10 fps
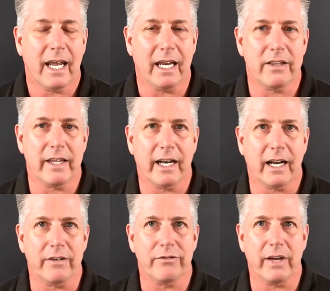And then
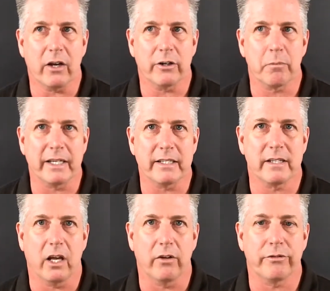I found
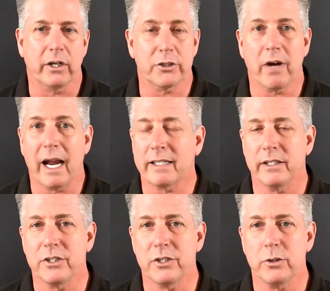myself
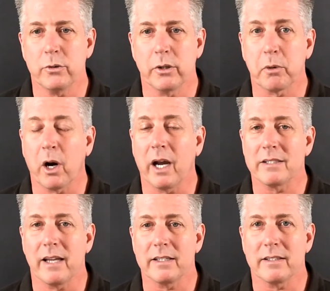attracted to the
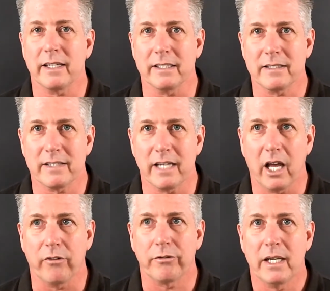process
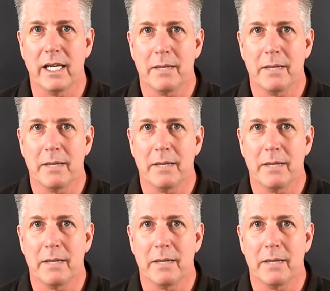itself